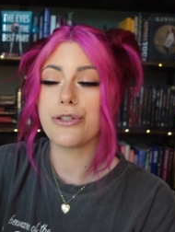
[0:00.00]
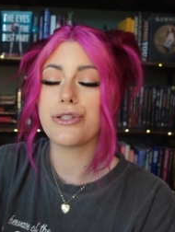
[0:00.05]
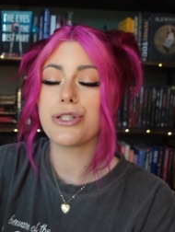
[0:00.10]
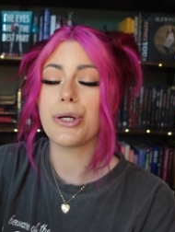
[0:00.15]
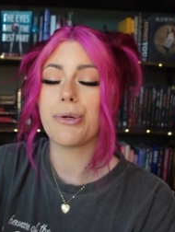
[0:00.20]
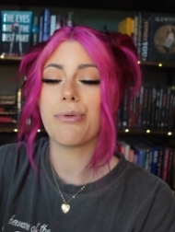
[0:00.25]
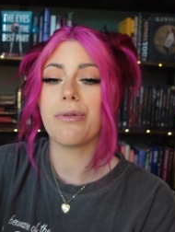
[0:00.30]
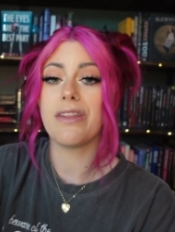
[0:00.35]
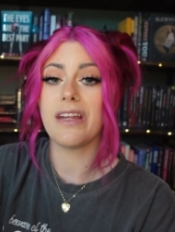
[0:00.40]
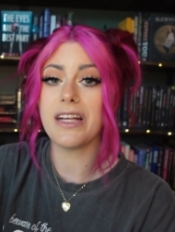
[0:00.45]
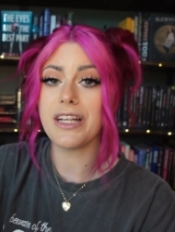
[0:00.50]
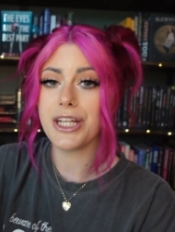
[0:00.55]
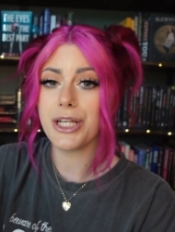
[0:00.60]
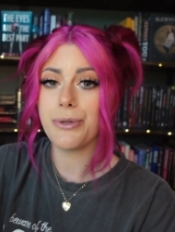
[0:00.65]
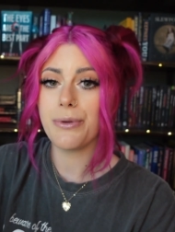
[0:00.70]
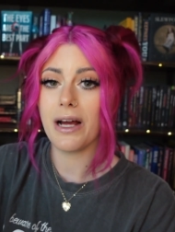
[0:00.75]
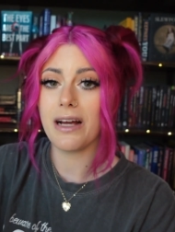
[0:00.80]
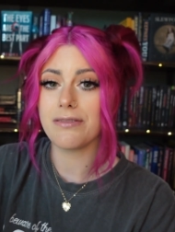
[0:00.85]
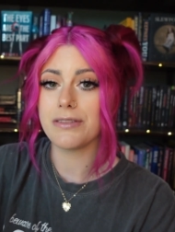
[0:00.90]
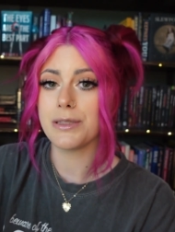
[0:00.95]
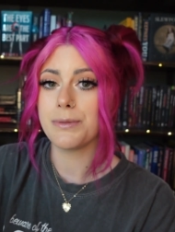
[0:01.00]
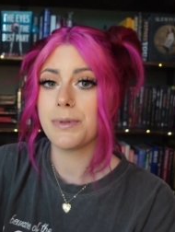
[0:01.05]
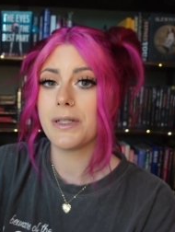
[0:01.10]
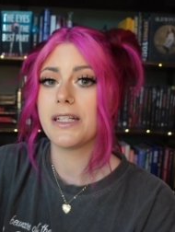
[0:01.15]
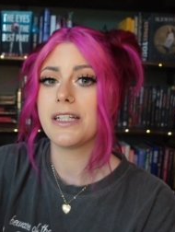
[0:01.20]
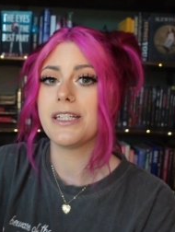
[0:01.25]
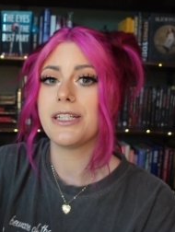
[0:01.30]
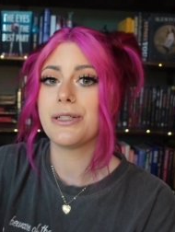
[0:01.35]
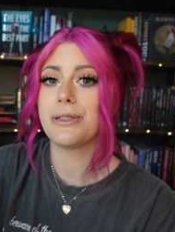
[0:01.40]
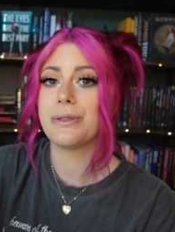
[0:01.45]
So thank you
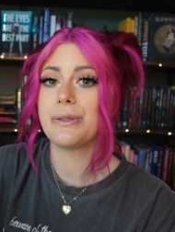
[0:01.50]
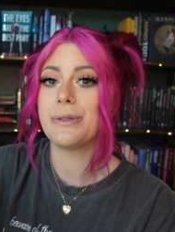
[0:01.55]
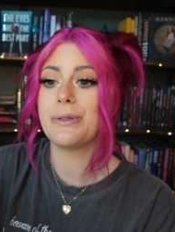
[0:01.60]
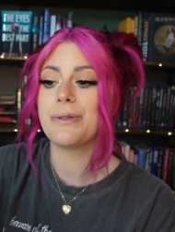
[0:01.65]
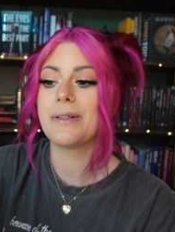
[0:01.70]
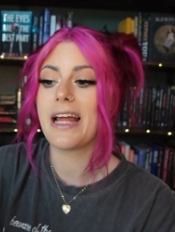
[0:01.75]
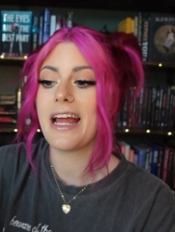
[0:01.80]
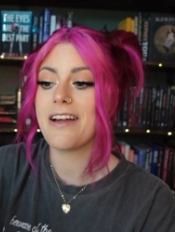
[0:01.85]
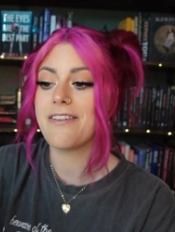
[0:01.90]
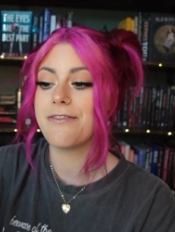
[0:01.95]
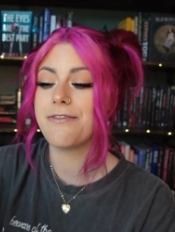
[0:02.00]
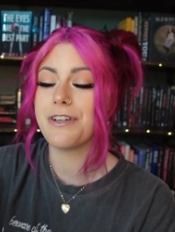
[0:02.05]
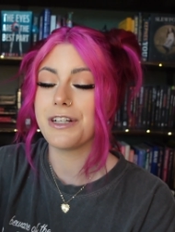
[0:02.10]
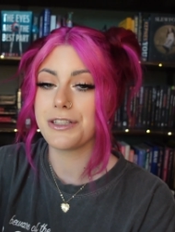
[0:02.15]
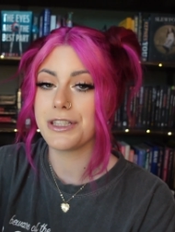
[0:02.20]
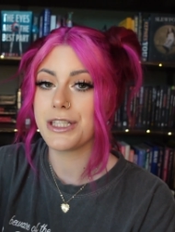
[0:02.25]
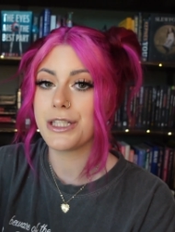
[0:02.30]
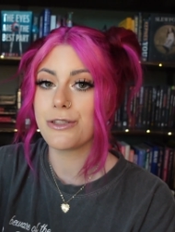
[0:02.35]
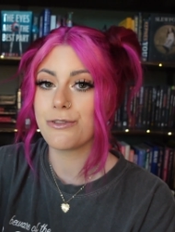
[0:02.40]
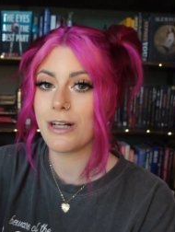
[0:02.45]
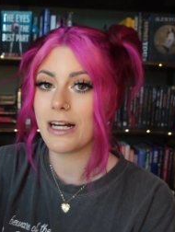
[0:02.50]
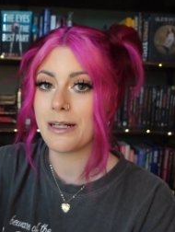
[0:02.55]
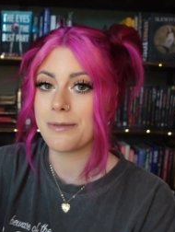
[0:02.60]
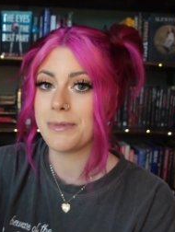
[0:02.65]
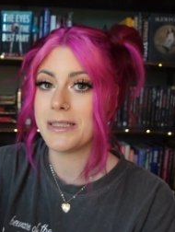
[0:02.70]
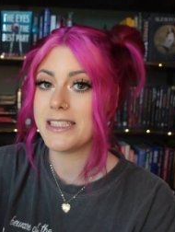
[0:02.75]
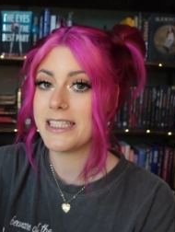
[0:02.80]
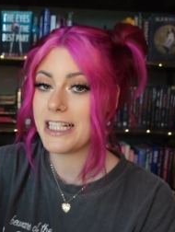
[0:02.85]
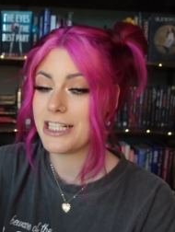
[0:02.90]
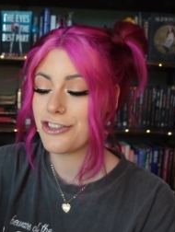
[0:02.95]
everybody who gave very good
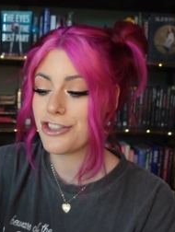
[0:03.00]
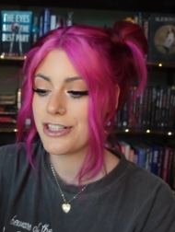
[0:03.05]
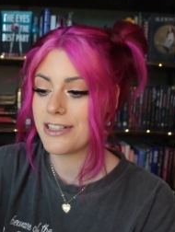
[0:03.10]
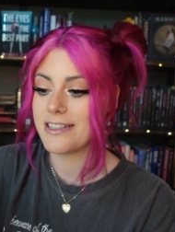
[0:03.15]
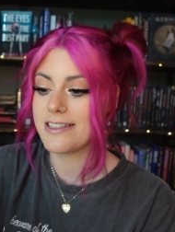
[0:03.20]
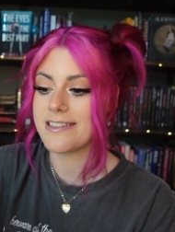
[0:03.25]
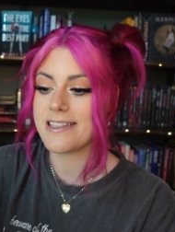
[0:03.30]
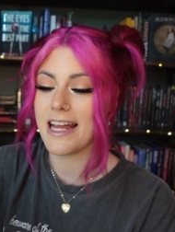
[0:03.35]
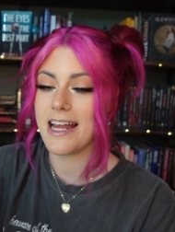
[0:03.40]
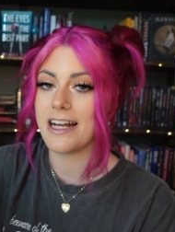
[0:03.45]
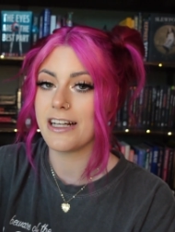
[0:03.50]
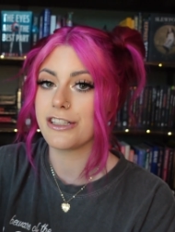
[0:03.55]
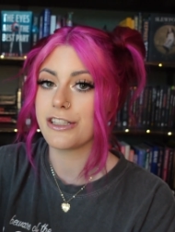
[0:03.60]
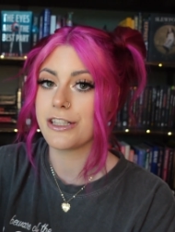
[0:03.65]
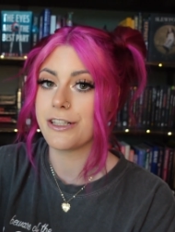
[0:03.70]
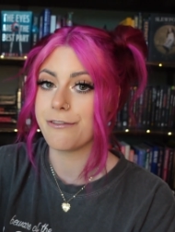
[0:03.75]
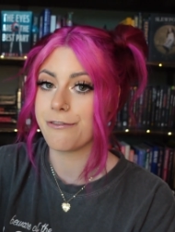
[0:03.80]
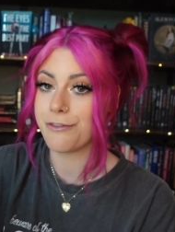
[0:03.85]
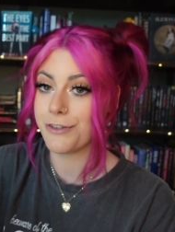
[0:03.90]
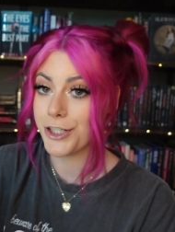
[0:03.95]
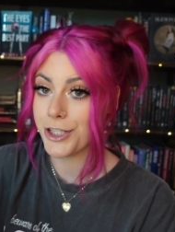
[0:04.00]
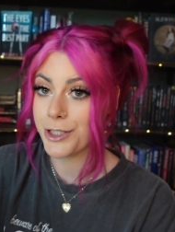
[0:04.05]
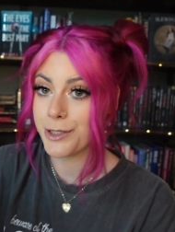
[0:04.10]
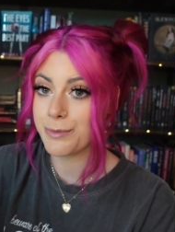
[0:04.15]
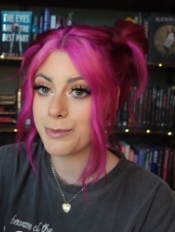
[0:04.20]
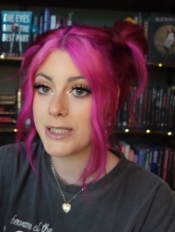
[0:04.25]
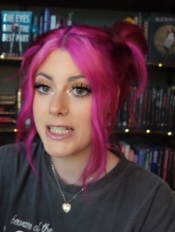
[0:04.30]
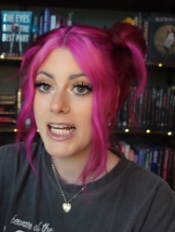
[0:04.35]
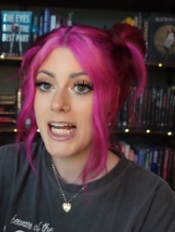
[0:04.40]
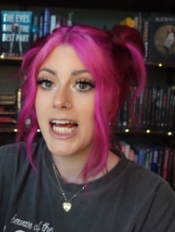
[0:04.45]
recommendations and
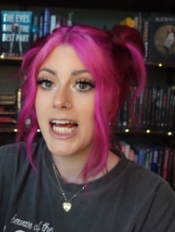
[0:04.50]
confirmed